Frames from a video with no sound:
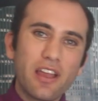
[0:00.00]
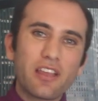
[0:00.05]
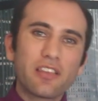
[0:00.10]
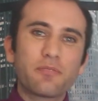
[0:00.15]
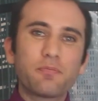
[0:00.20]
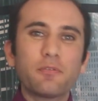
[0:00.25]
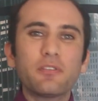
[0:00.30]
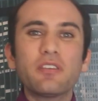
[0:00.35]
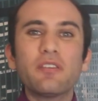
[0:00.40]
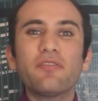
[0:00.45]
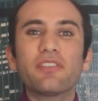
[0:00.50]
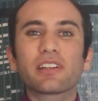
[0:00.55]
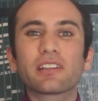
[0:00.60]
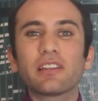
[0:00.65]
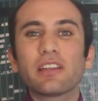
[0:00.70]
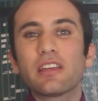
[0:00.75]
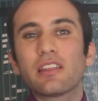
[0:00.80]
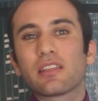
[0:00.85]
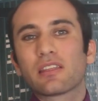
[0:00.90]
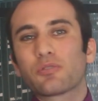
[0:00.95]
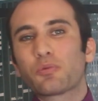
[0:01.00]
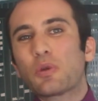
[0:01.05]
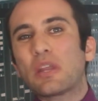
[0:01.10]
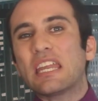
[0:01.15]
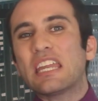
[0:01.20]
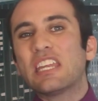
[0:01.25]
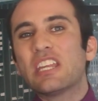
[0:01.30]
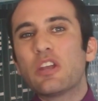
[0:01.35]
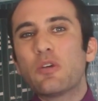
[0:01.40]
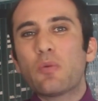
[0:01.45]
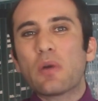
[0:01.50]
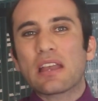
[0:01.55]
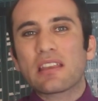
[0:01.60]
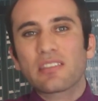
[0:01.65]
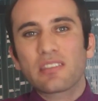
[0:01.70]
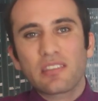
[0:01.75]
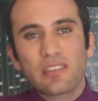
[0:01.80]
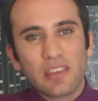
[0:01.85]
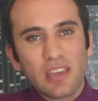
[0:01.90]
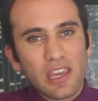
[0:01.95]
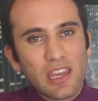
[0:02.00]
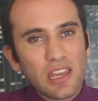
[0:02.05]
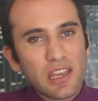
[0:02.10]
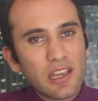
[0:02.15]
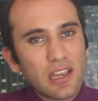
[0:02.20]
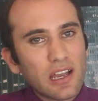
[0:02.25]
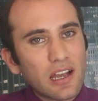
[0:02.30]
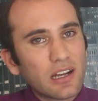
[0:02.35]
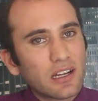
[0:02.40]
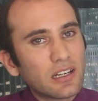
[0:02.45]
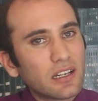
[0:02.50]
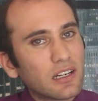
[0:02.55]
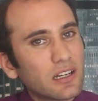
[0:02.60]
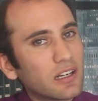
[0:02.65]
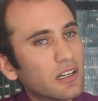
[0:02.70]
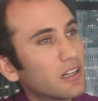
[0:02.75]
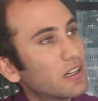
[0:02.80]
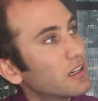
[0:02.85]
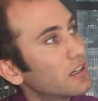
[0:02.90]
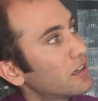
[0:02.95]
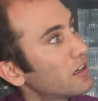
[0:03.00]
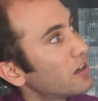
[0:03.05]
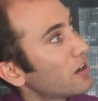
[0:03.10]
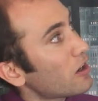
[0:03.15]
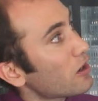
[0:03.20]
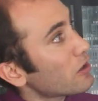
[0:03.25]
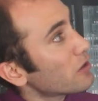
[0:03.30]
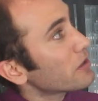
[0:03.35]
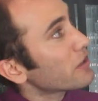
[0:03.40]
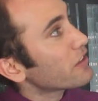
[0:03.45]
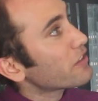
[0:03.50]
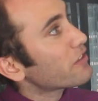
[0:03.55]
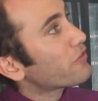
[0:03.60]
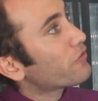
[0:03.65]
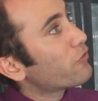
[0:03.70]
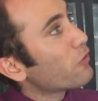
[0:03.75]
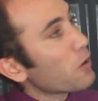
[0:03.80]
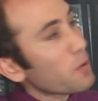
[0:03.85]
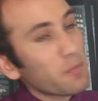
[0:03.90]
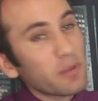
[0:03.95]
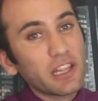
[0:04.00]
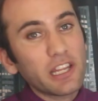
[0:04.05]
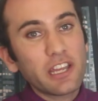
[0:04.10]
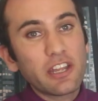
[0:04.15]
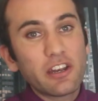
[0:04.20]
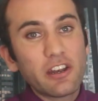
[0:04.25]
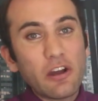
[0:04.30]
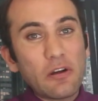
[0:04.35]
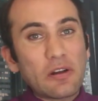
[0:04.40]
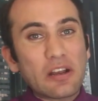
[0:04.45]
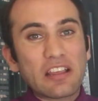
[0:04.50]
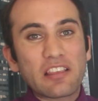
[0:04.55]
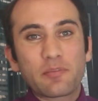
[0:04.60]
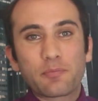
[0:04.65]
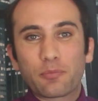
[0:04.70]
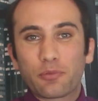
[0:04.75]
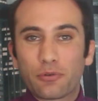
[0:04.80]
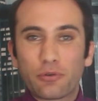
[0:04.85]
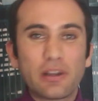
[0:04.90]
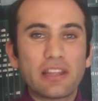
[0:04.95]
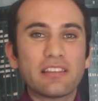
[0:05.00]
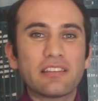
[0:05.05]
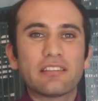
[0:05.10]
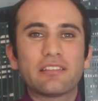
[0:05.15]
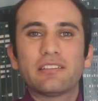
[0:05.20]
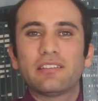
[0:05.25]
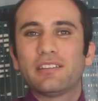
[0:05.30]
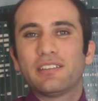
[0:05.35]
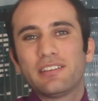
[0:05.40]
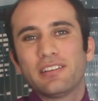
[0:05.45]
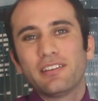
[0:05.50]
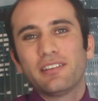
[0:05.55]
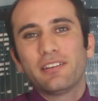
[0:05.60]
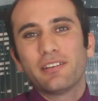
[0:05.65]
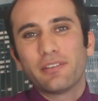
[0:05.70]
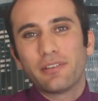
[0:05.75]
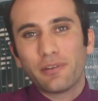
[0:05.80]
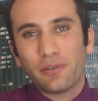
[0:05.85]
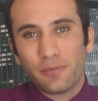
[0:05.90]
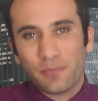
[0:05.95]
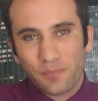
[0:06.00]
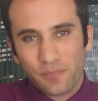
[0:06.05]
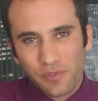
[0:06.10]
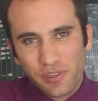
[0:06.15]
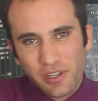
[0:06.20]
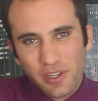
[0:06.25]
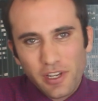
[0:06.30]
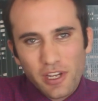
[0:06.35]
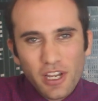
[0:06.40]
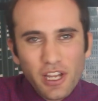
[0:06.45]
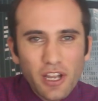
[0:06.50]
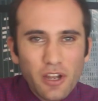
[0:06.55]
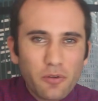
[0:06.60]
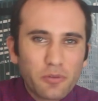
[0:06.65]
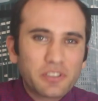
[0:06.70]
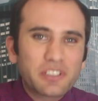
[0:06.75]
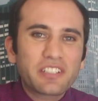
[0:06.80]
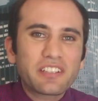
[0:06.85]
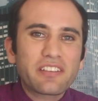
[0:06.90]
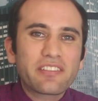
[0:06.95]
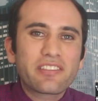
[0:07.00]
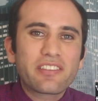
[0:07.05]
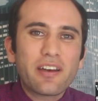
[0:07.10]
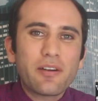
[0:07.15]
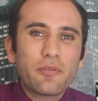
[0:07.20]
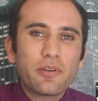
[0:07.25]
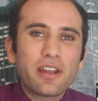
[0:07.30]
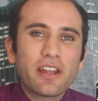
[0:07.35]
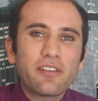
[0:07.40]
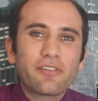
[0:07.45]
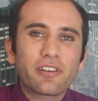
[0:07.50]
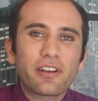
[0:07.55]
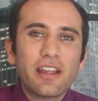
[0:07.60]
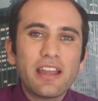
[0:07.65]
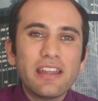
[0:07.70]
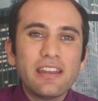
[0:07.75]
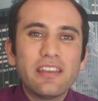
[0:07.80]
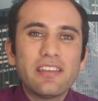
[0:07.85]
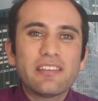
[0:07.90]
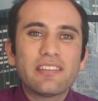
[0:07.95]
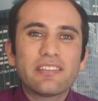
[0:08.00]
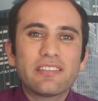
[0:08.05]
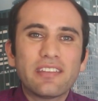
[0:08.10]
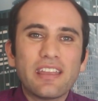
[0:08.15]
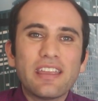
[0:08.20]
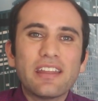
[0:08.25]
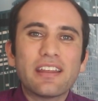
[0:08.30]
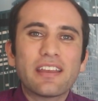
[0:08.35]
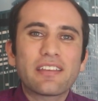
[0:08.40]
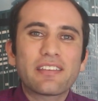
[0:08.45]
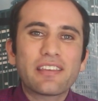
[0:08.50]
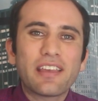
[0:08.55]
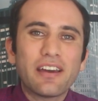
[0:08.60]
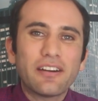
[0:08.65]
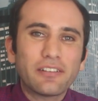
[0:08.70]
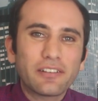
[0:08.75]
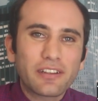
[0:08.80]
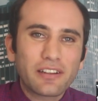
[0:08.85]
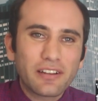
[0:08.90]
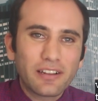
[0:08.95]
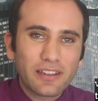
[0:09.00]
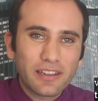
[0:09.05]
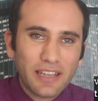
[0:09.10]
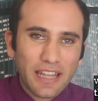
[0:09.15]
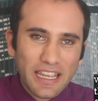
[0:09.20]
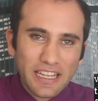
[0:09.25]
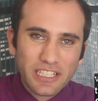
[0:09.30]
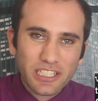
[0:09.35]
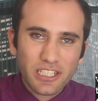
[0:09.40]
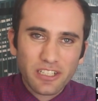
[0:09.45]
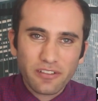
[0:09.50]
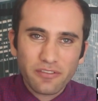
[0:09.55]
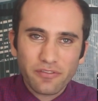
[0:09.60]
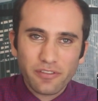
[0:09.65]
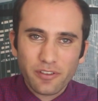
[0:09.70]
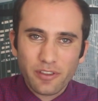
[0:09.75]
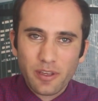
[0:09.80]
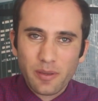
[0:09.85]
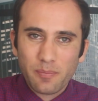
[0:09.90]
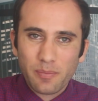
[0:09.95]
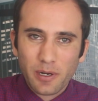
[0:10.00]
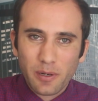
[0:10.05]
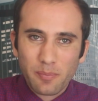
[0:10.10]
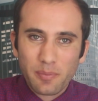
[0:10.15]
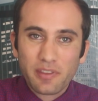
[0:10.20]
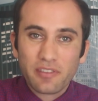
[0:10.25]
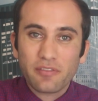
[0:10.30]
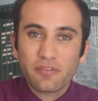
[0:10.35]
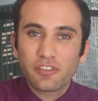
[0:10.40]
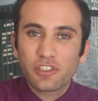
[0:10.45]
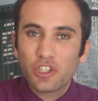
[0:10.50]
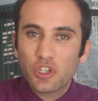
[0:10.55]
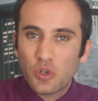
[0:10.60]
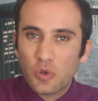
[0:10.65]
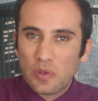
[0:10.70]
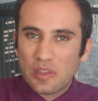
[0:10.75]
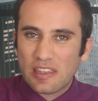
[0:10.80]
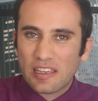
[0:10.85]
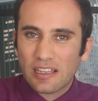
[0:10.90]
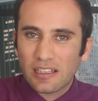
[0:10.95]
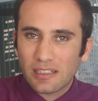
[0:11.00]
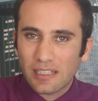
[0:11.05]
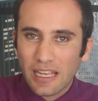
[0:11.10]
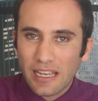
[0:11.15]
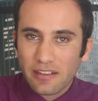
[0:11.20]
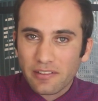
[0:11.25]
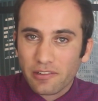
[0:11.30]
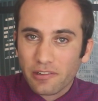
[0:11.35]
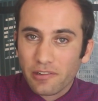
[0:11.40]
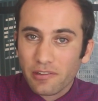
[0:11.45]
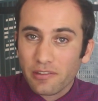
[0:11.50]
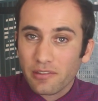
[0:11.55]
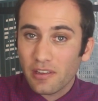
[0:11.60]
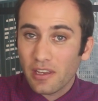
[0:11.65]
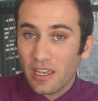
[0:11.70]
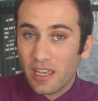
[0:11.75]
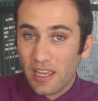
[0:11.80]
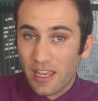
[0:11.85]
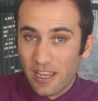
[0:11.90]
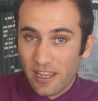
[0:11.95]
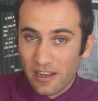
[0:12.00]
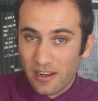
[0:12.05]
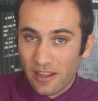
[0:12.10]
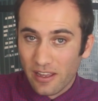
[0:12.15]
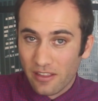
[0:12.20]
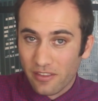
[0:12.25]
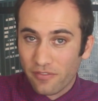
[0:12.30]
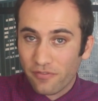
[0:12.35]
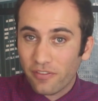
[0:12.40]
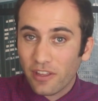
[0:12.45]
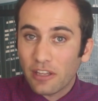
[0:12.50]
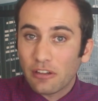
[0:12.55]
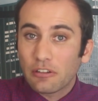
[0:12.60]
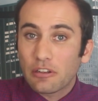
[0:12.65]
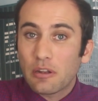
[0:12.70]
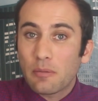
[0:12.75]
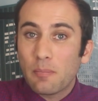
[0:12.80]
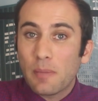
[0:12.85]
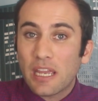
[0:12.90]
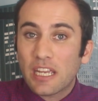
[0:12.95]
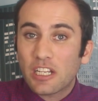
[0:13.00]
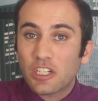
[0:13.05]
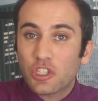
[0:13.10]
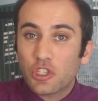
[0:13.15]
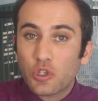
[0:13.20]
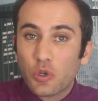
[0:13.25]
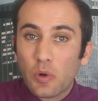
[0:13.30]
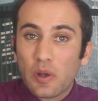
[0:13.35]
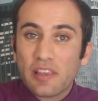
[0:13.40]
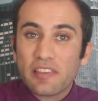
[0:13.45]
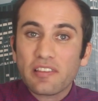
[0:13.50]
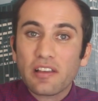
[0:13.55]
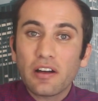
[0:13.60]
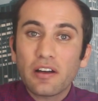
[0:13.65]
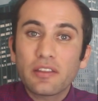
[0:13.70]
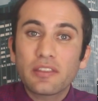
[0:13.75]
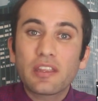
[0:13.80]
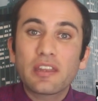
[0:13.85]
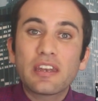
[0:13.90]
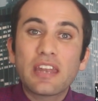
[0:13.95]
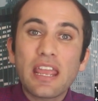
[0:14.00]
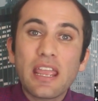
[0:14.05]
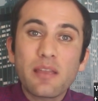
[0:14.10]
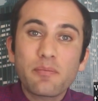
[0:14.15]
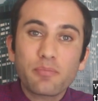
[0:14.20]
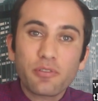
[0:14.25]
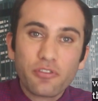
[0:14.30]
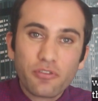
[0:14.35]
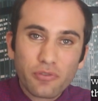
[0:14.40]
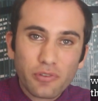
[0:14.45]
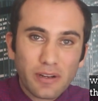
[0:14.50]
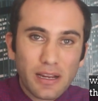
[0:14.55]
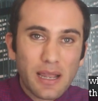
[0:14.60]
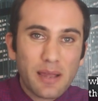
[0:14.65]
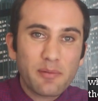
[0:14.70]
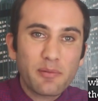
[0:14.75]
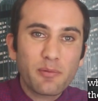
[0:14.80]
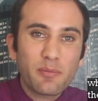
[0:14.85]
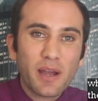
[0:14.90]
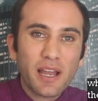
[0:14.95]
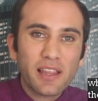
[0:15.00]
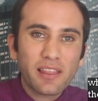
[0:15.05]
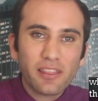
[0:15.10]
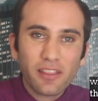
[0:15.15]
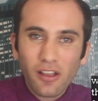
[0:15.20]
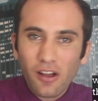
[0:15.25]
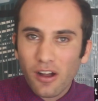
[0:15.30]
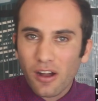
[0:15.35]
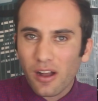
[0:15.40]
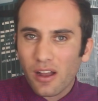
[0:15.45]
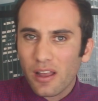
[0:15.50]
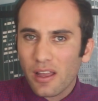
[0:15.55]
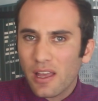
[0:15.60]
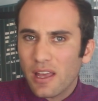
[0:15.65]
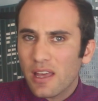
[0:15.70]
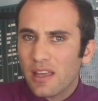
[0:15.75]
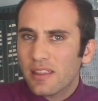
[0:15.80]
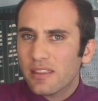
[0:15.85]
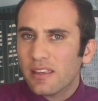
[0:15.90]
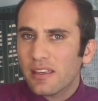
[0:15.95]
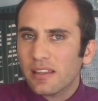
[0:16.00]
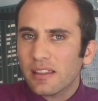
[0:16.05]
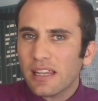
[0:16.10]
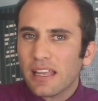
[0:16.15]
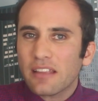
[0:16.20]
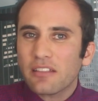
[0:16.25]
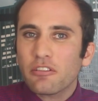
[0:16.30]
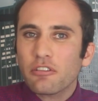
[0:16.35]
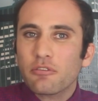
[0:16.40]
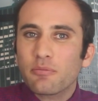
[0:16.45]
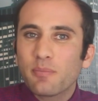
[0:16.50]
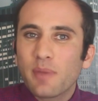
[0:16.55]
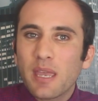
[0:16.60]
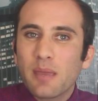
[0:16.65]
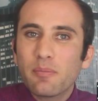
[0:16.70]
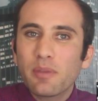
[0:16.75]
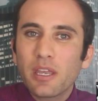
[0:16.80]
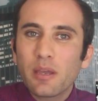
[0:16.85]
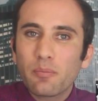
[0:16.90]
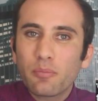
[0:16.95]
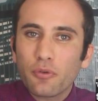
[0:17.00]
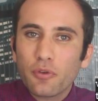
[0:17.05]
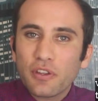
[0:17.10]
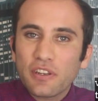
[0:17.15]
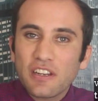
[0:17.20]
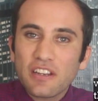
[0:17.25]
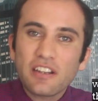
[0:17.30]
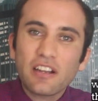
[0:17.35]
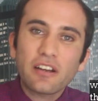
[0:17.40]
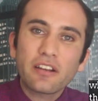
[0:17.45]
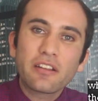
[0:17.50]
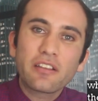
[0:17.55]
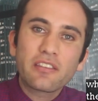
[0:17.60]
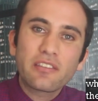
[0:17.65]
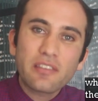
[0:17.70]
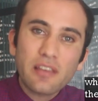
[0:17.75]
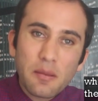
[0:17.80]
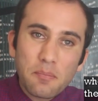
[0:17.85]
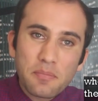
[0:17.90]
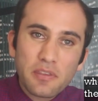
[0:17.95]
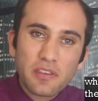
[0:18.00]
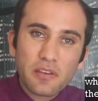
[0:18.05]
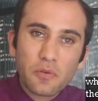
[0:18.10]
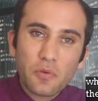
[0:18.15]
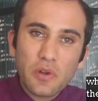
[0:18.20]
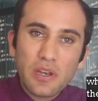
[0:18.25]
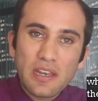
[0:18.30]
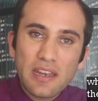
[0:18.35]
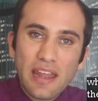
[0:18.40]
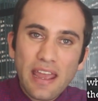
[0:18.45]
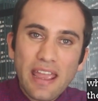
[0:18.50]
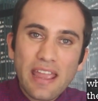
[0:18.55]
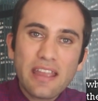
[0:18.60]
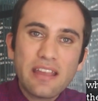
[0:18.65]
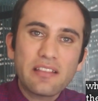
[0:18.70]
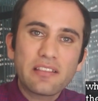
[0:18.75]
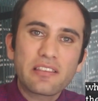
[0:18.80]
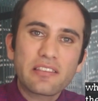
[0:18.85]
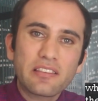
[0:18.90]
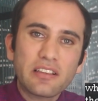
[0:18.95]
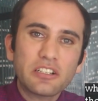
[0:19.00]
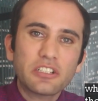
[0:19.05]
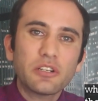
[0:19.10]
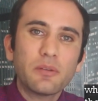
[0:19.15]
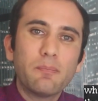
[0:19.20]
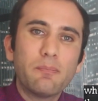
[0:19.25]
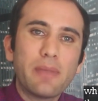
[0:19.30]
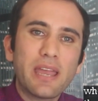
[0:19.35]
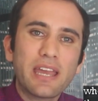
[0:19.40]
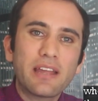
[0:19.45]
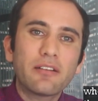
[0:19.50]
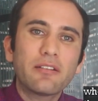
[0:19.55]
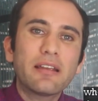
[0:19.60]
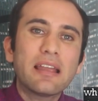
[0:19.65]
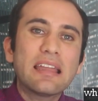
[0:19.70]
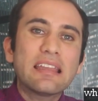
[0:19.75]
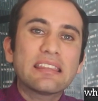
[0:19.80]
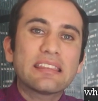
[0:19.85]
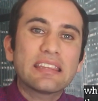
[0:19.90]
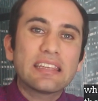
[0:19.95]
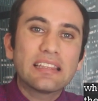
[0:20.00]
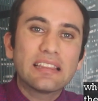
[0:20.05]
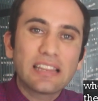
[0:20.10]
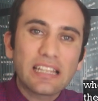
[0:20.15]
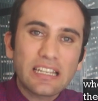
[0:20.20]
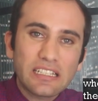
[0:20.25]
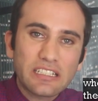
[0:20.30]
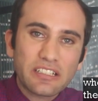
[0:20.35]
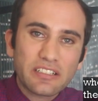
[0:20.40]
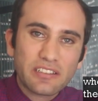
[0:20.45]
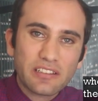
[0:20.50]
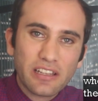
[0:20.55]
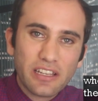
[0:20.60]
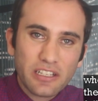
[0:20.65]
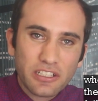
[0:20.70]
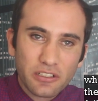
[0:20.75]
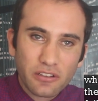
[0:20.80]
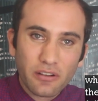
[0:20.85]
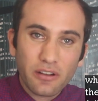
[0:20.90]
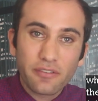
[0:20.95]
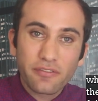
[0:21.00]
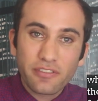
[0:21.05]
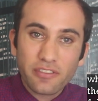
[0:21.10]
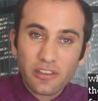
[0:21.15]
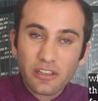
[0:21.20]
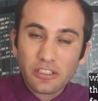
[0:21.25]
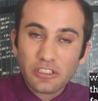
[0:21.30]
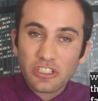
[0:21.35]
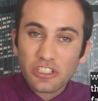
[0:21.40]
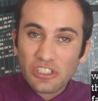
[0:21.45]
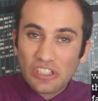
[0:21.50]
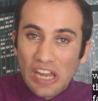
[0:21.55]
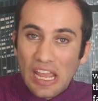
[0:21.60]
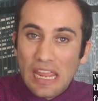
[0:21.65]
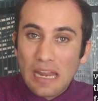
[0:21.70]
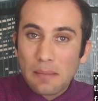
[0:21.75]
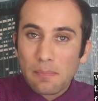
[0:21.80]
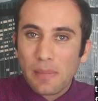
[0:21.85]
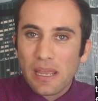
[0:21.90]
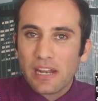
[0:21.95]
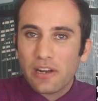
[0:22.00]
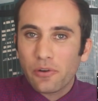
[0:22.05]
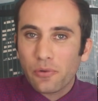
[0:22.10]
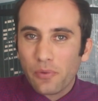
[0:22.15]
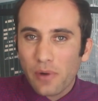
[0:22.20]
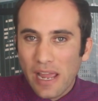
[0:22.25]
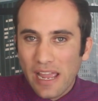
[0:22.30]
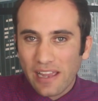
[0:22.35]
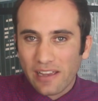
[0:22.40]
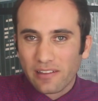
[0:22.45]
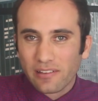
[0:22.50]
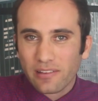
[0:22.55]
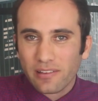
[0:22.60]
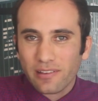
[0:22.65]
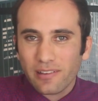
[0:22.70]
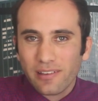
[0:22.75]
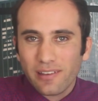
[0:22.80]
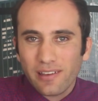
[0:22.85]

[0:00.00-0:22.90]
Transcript: Specifically, 3 USC uh, artist formerly known as Prince 2 which says that whenever any state has held an election for the purpose of choosing electors and has failed to make a choice on the day prescribed by law, the electors may be appointed on a subsequent day in such a manner as the legislature of such state may direct.